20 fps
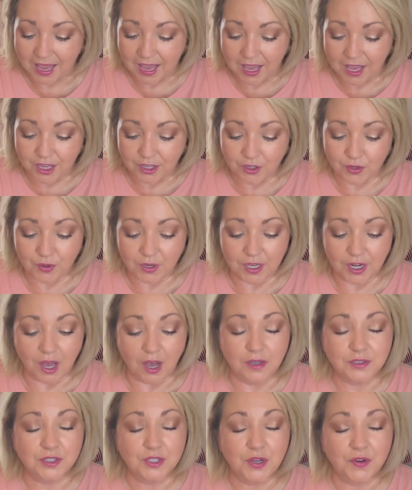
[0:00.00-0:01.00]
You can
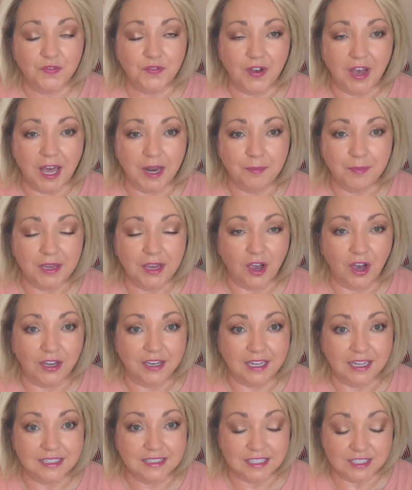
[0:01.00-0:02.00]
also find me on
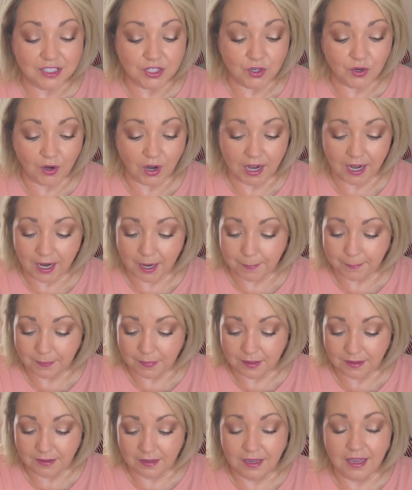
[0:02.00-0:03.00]
Instagram
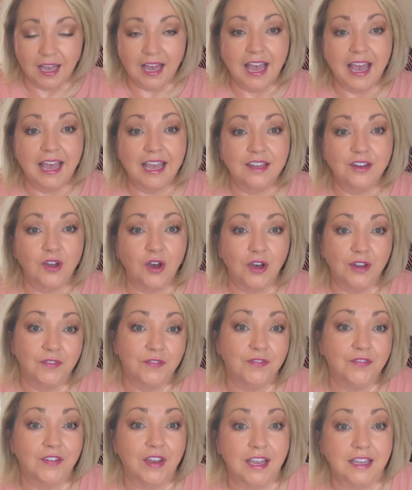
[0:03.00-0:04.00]
and on
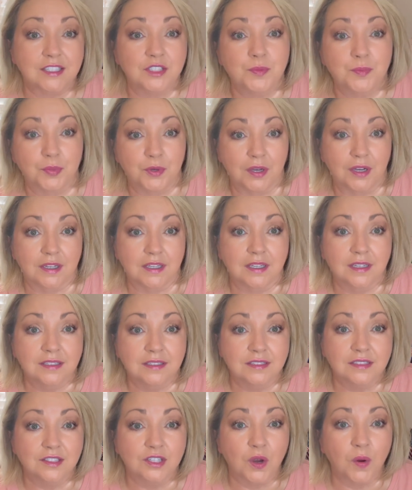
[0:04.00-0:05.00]
Facebook,
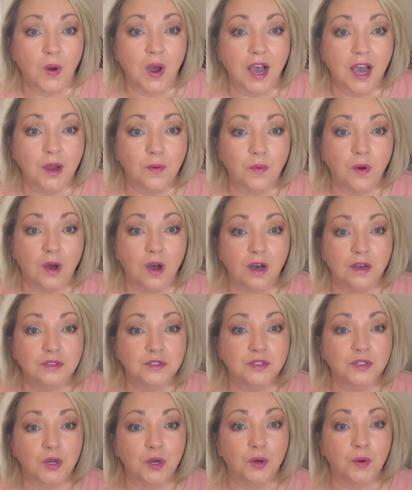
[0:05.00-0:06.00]
so I will
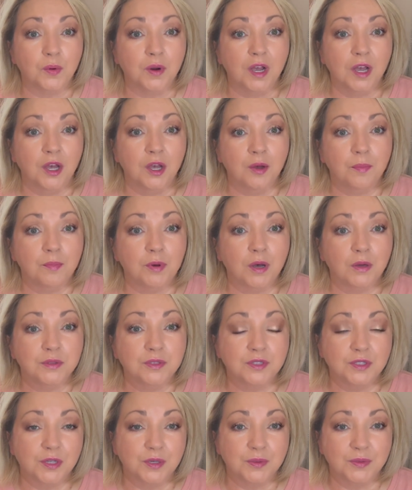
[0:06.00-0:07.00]
also
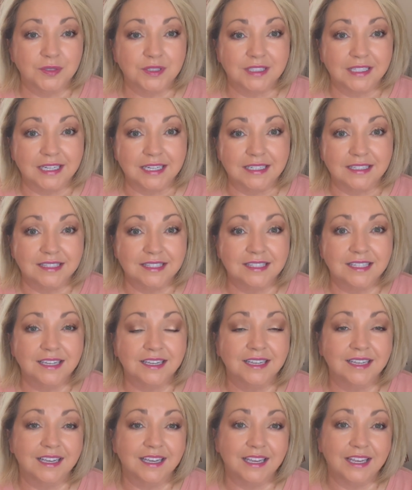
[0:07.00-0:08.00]
post those links
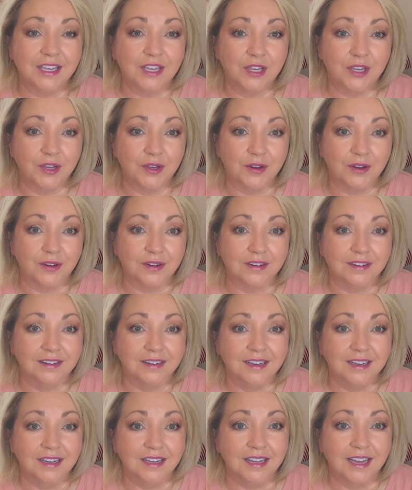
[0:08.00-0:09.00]
here
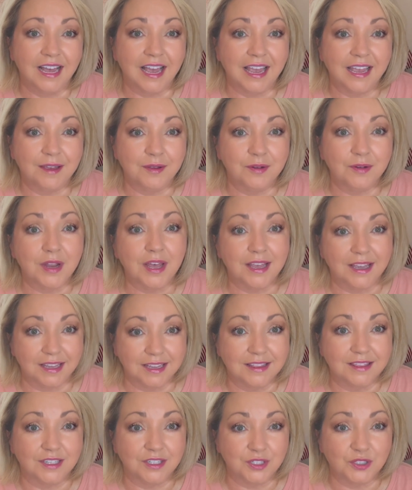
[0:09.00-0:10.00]
and
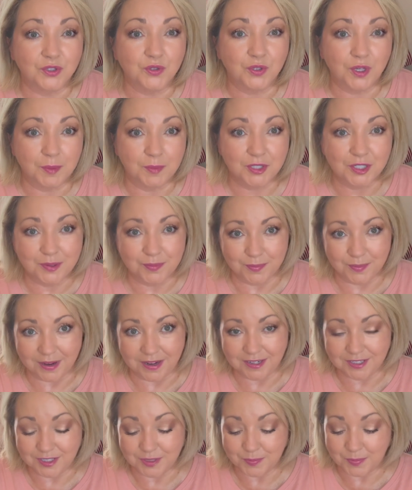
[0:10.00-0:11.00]
in the description
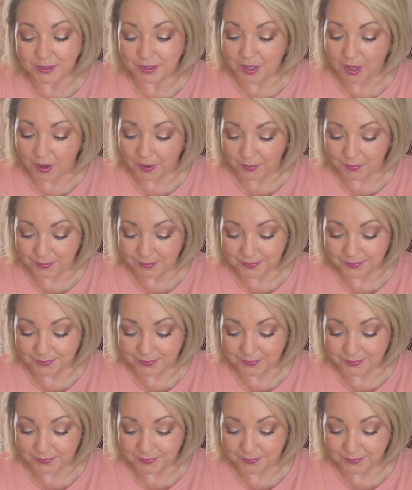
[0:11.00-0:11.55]
box below.